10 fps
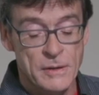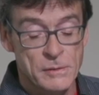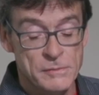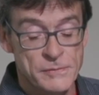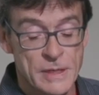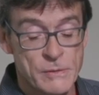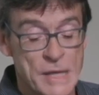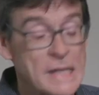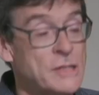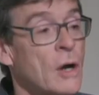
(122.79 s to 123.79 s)
cauliflower was
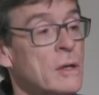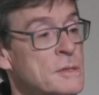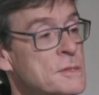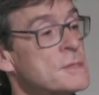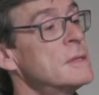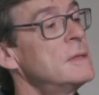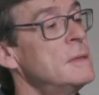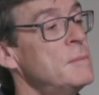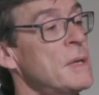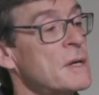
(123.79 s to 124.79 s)
$8
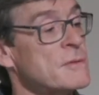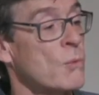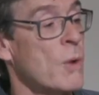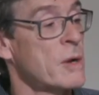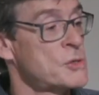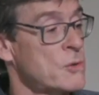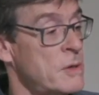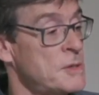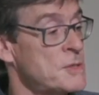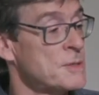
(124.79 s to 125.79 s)
because of water
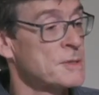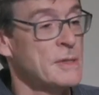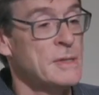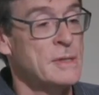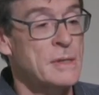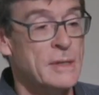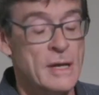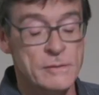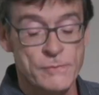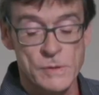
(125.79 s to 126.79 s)
shortages in
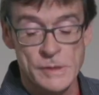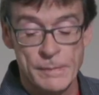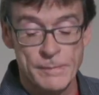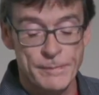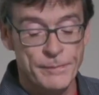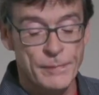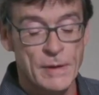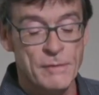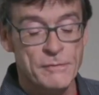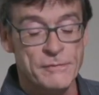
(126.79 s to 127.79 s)
California.
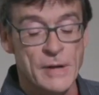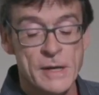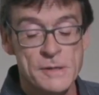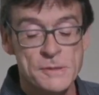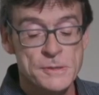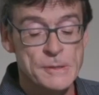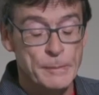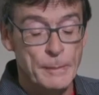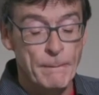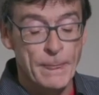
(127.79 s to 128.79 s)
Fires,
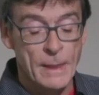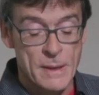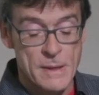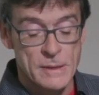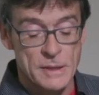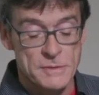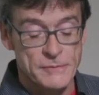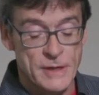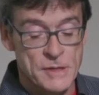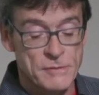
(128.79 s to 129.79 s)
lots of
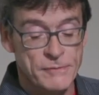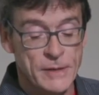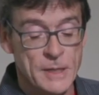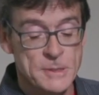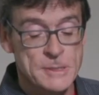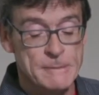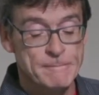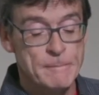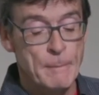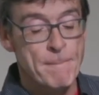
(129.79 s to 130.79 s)
fires and floods.
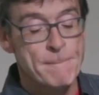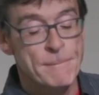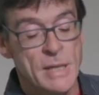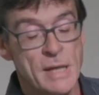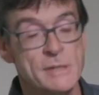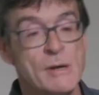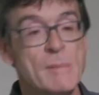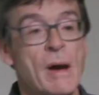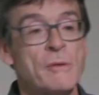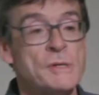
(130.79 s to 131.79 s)
Planetary
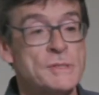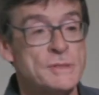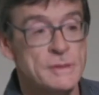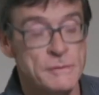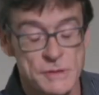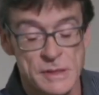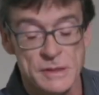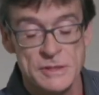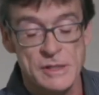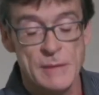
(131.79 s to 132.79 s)
boundaries. You've seen
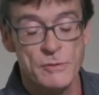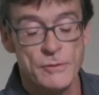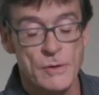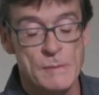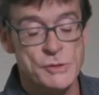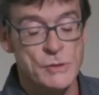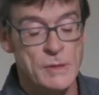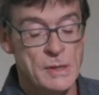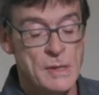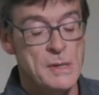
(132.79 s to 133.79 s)
this slide before, I'm
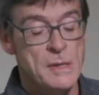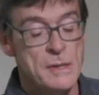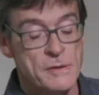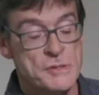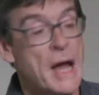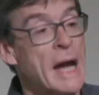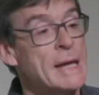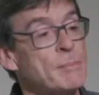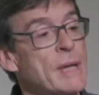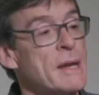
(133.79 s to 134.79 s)
sure. There's
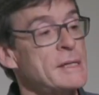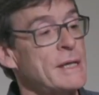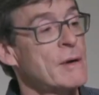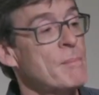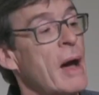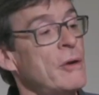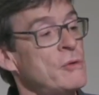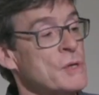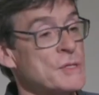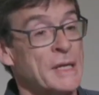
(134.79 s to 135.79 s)
9 planetary
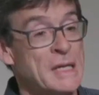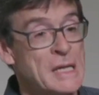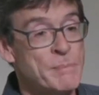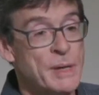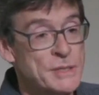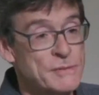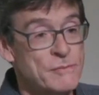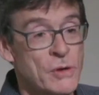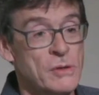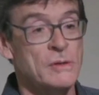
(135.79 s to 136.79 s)
boundaries that keep us
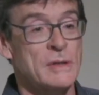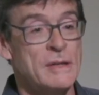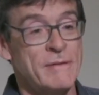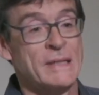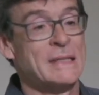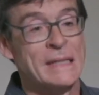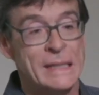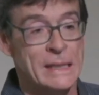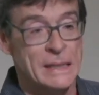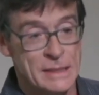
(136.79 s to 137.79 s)
vertical and
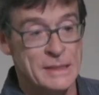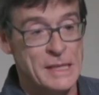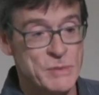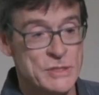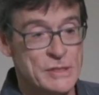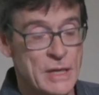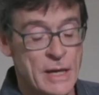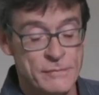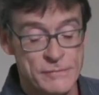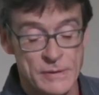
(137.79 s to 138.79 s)
ventilating, that keep us
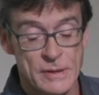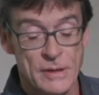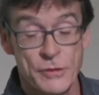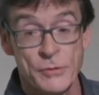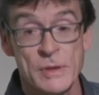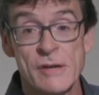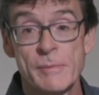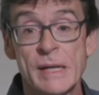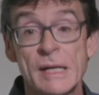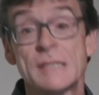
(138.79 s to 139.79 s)
alive. 3 have
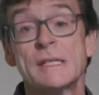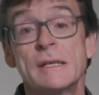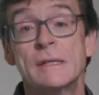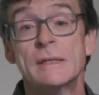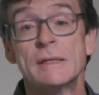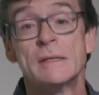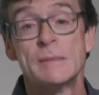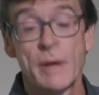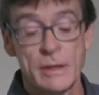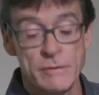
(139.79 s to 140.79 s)
been exceeded.
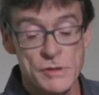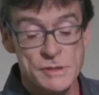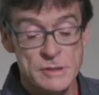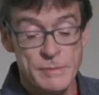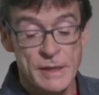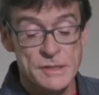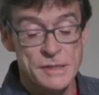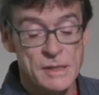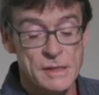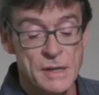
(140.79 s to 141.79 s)
Biodiversity's been
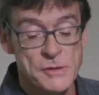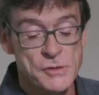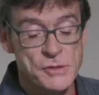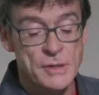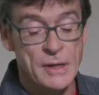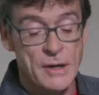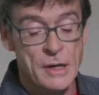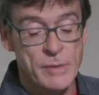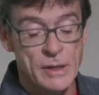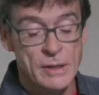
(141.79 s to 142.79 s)
exceeded, nitrogen and
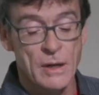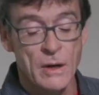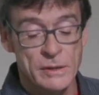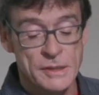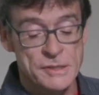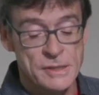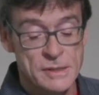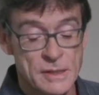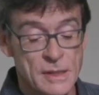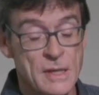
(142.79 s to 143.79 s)
carbon, all
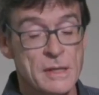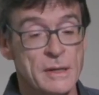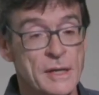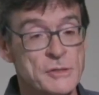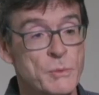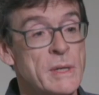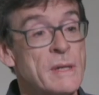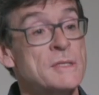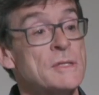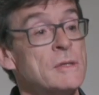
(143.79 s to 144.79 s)
exceeded. The next one
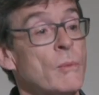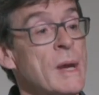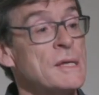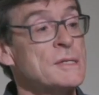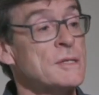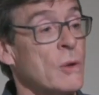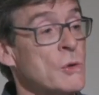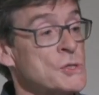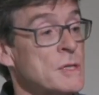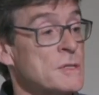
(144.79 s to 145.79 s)
that's in the wings is
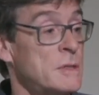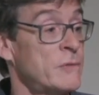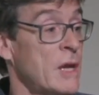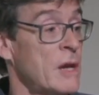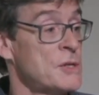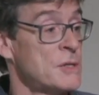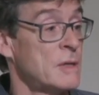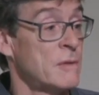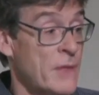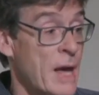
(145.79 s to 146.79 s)
ocean
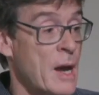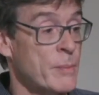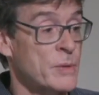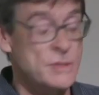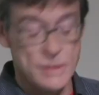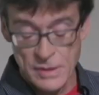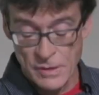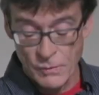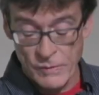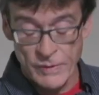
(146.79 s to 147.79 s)
acidification. If that happens,
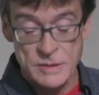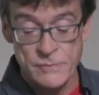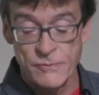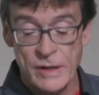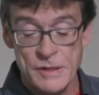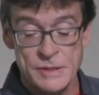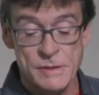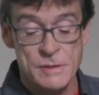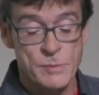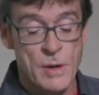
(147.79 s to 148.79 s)
we've got some very
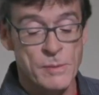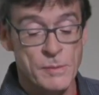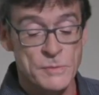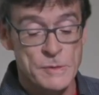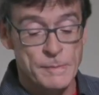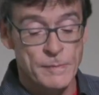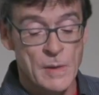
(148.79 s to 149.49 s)
serious problems.